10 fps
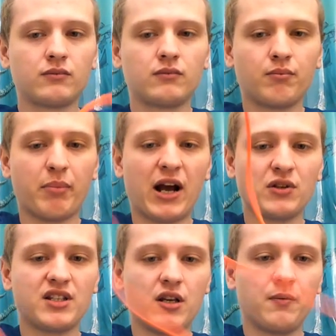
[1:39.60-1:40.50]

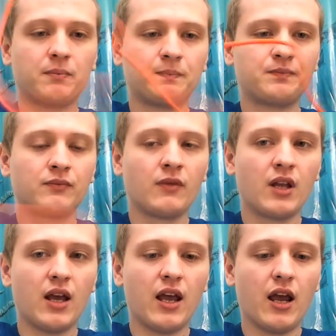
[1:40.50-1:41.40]
bouncy,
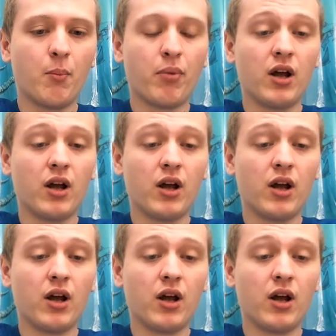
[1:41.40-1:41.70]
but